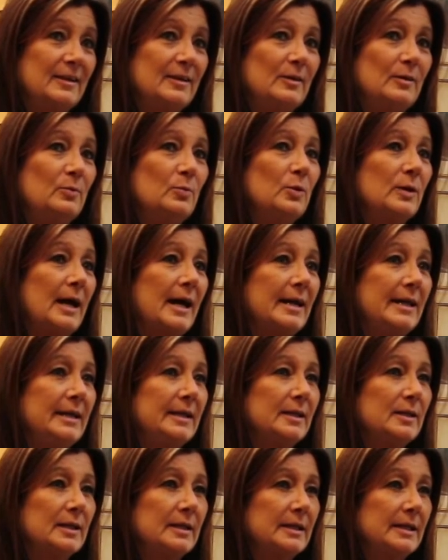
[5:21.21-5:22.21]
Would I
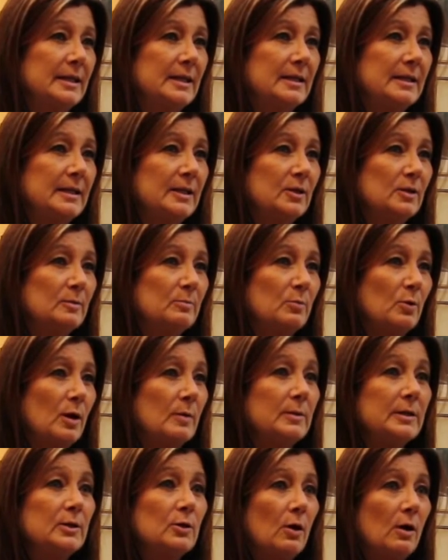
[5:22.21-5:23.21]
eat it again here?
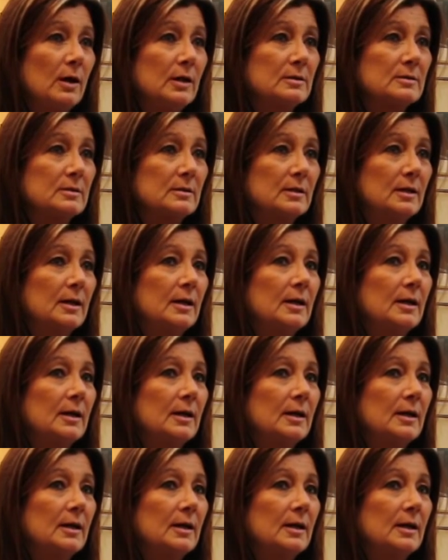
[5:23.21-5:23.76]
Probably not.